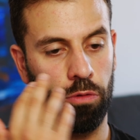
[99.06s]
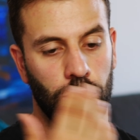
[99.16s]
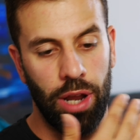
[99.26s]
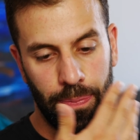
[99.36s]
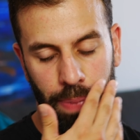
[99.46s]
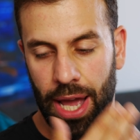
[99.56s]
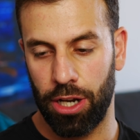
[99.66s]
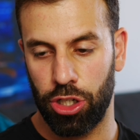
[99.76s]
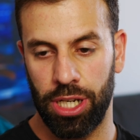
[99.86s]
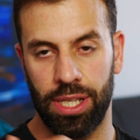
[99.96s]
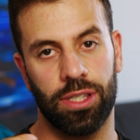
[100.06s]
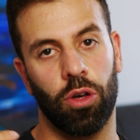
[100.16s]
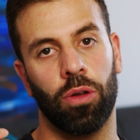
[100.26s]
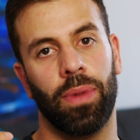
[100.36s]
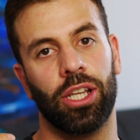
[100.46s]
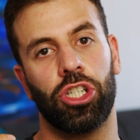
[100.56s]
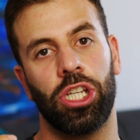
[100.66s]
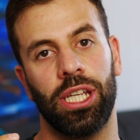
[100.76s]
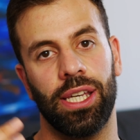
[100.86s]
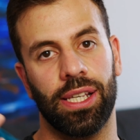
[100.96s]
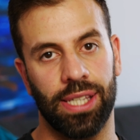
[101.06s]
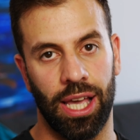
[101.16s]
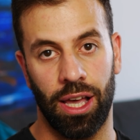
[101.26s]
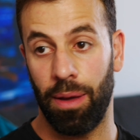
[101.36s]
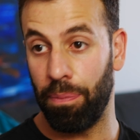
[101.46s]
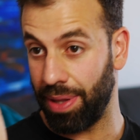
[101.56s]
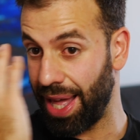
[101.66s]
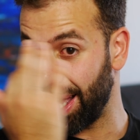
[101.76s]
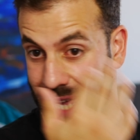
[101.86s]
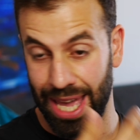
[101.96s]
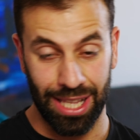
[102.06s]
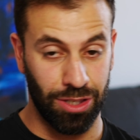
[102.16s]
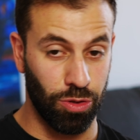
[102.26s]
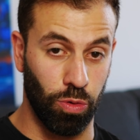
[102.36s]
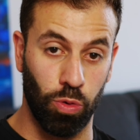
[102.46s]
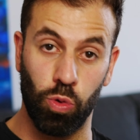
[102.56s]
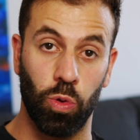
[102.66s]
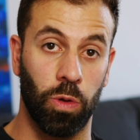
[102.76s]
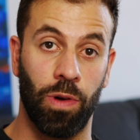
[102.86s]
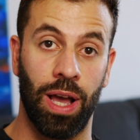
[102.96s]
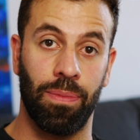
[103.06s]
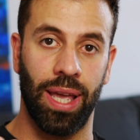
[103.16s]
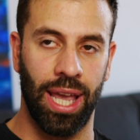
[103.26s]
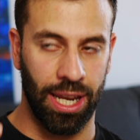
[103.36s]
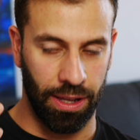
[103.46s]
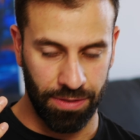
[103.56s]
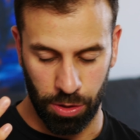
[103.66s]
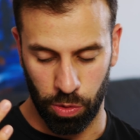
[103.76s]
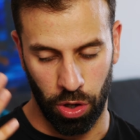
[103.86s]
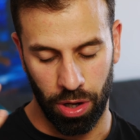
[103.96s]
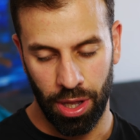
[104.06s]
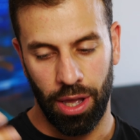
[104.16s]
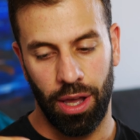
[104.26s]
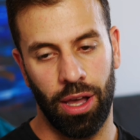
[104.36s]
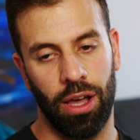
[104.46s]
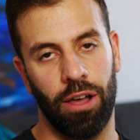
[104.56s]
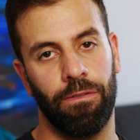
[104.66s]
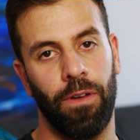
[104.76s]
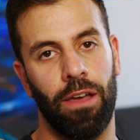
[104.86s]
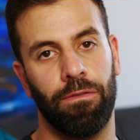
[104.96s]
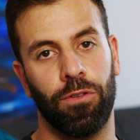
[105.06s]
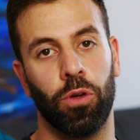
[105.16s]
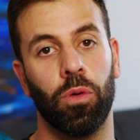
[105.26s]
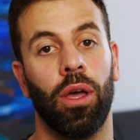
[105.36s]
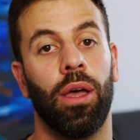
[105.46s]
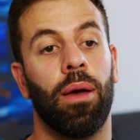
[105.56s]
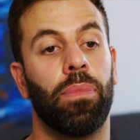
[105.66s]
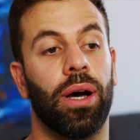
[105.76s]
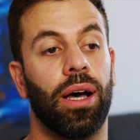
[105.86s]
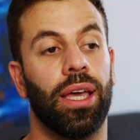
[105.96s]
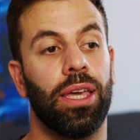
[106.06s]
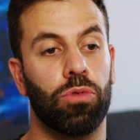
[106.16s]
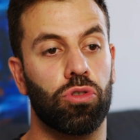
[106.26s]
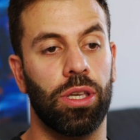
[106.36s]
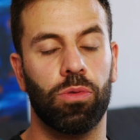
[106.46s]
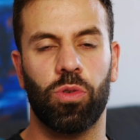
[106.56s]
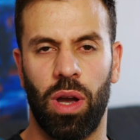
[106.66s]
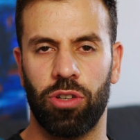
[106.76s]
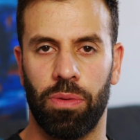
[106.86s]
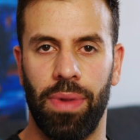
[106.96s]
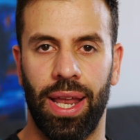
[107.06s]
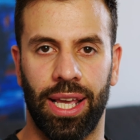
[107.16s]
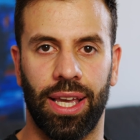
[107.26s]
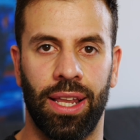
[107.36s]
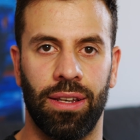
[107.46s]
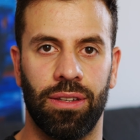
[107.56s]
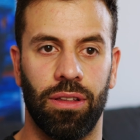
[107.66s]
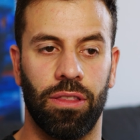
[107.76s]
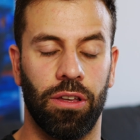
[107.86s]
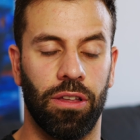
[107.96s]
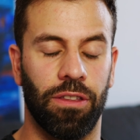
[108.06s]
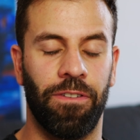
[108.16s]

red patches on my cheeks, uh, blackheads all around my head. I've still got uh, a fair few, but it was it was quite dramatic. And the, the